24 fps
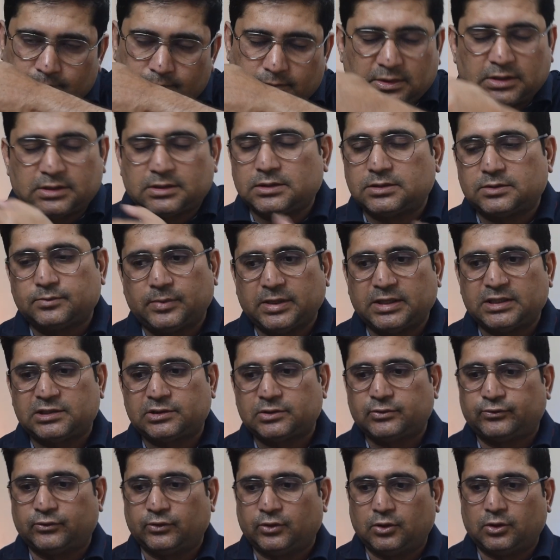this is
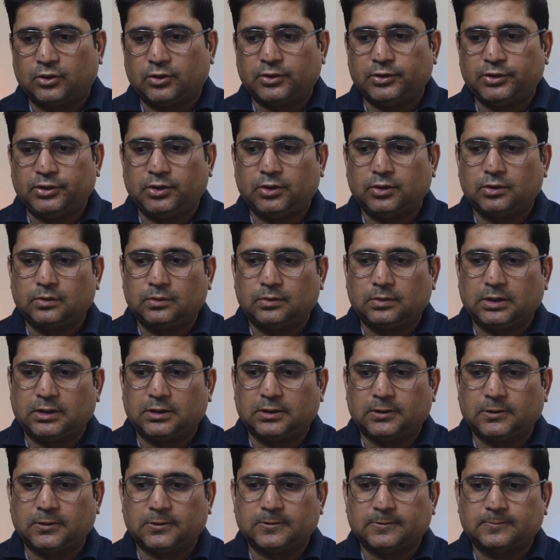best for you know
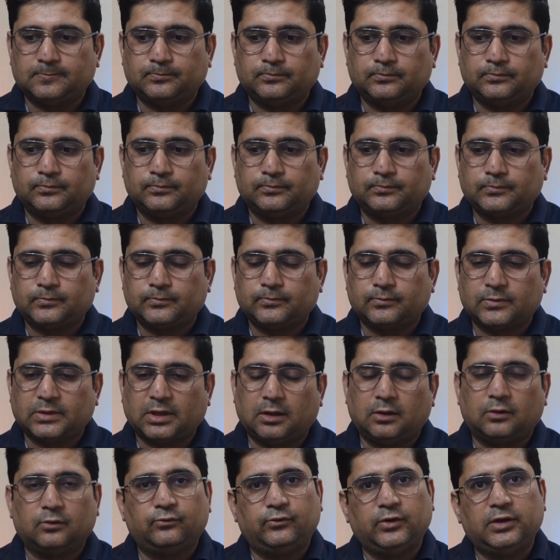um,
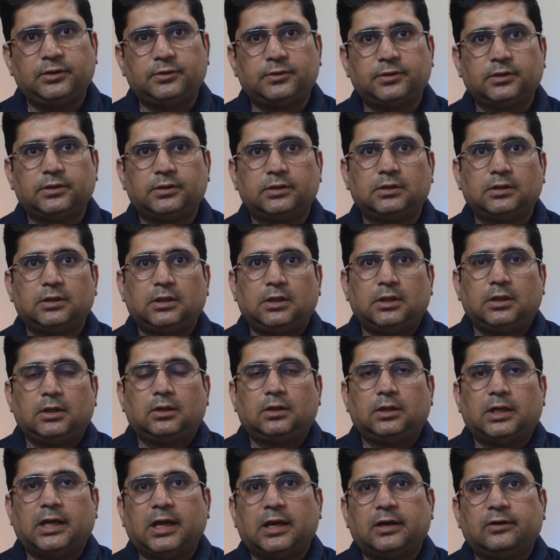uh, winter
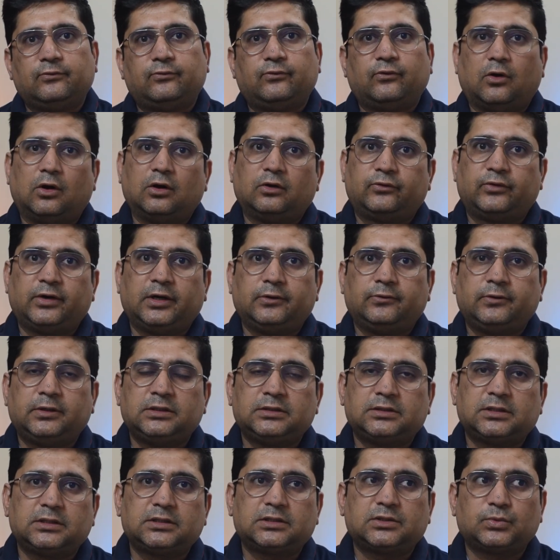and fall
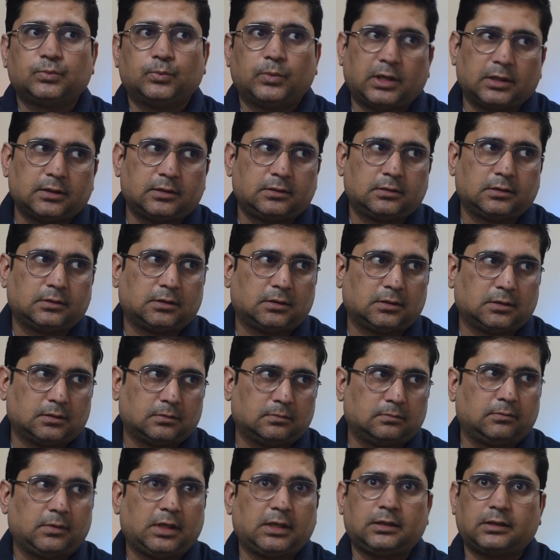fragrances, but
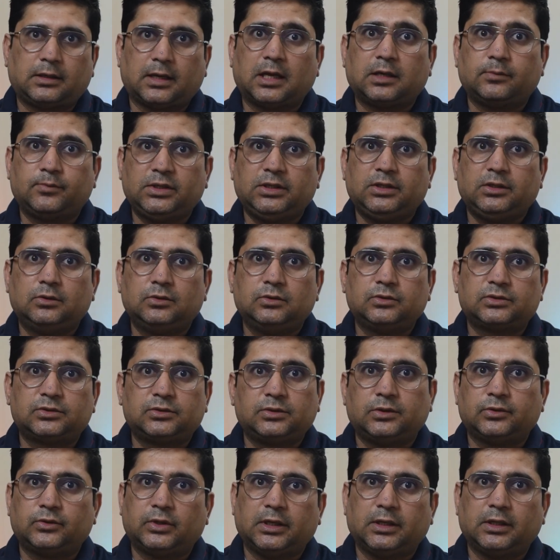it can be used
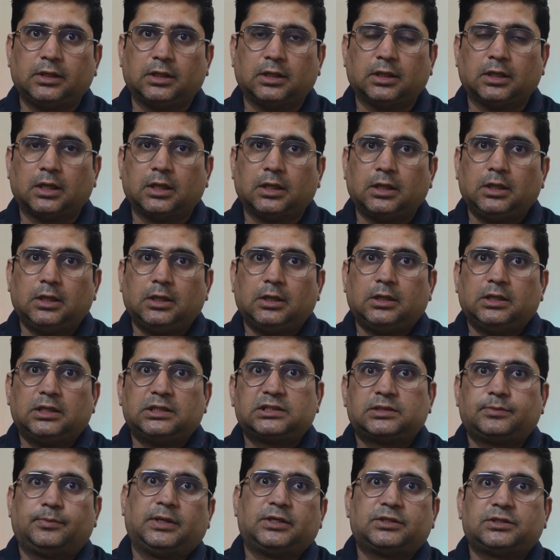during
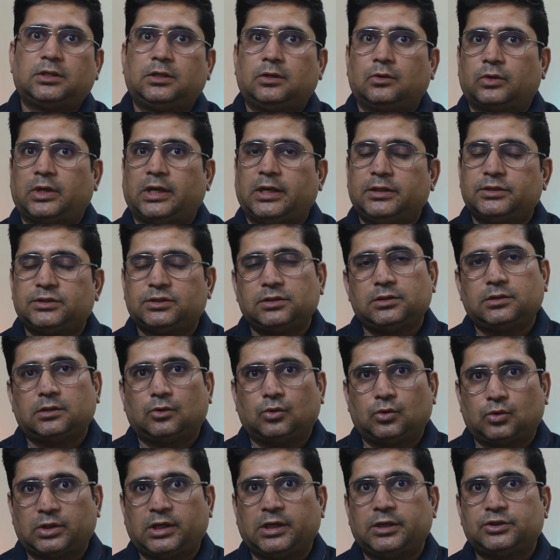special occasion
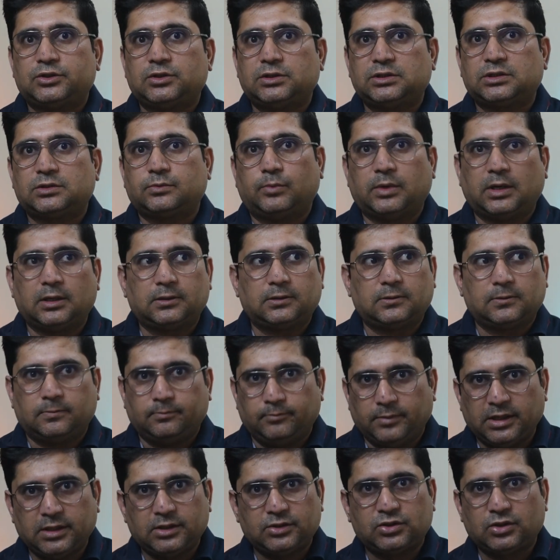occasions. But
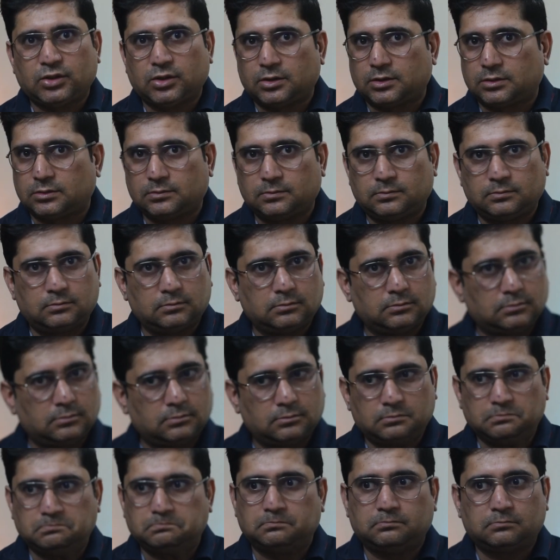make sure
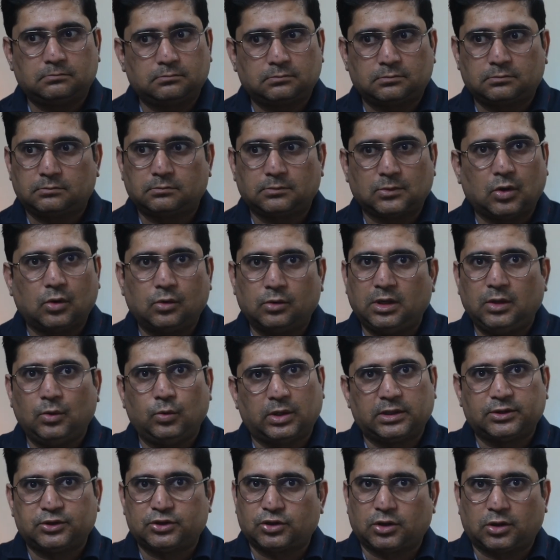only
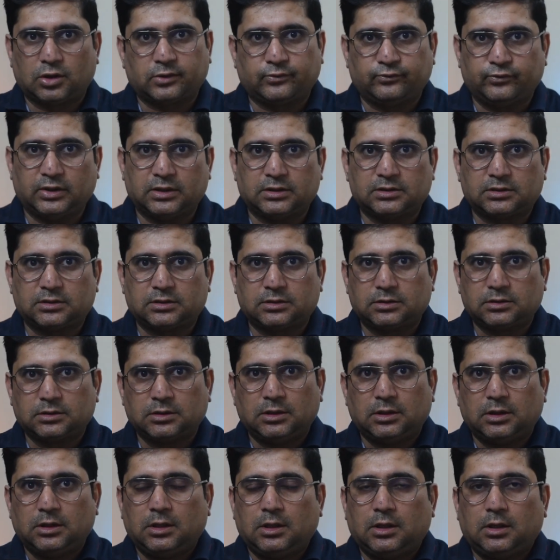one shot of this
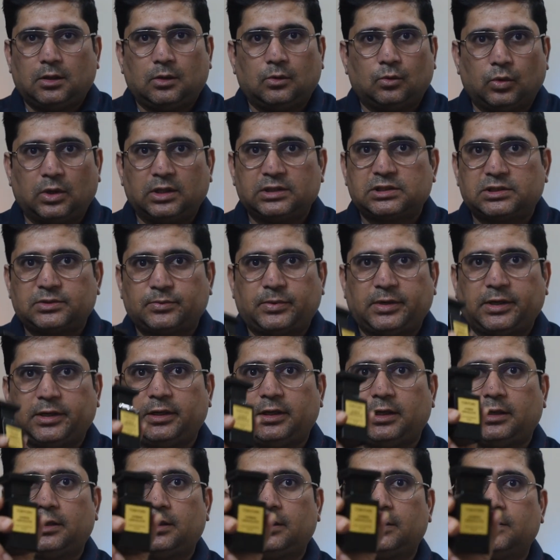one
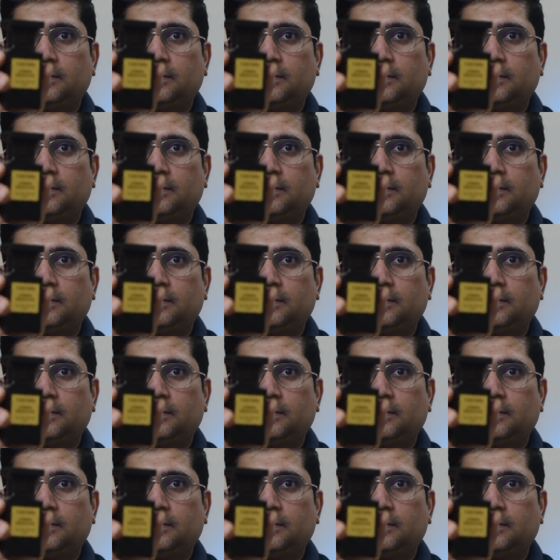spray